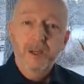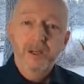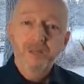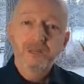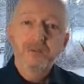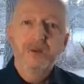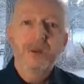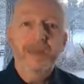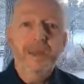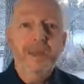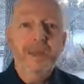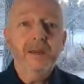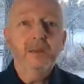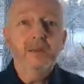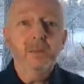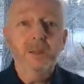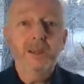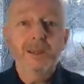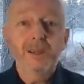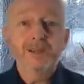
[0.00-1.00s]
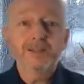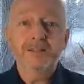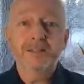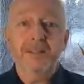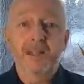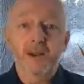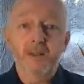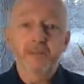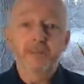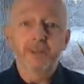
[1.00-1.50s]
So here we as a
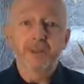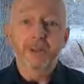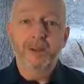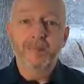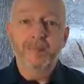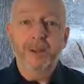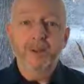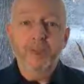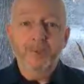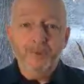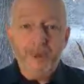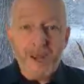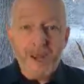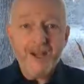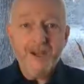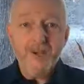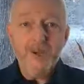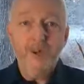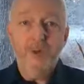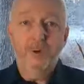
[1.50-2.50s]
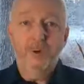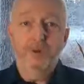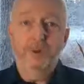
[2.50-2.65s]
company manufacturing